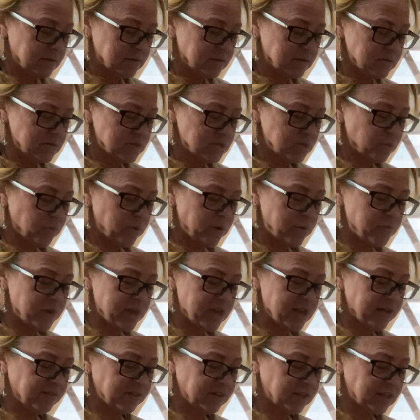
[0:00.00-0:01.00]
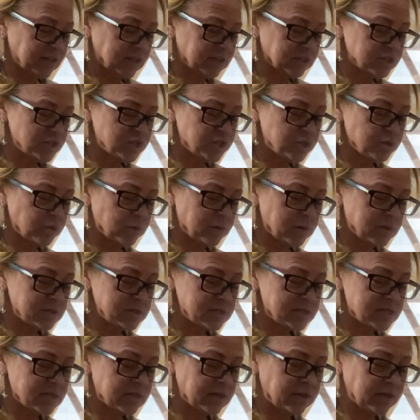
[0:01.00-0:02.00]
So when we have a lot of
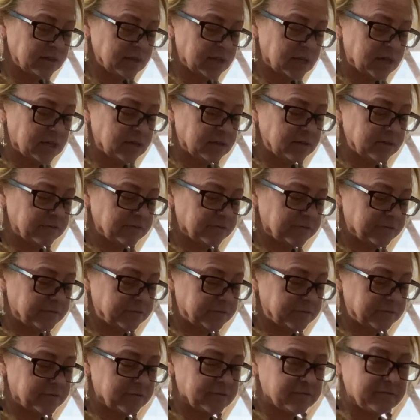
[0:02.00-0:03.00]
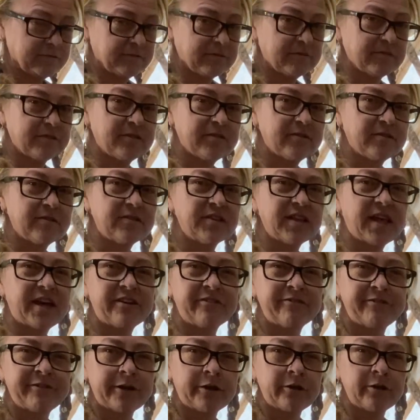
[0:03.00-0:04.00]
shorts and a lot of
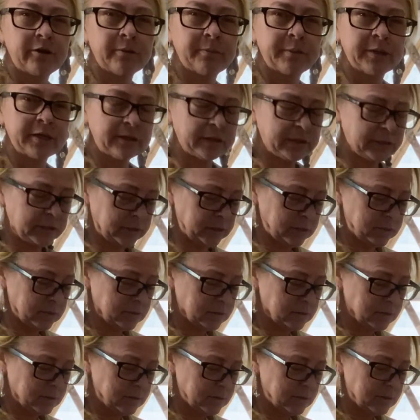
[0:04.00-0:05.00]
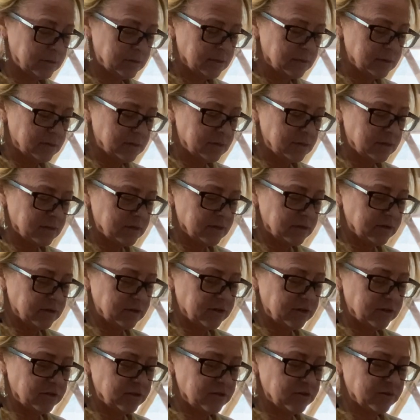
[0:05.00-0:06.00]
variability,
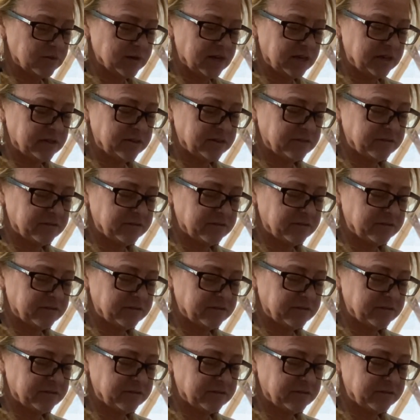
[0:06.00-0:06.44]
you've got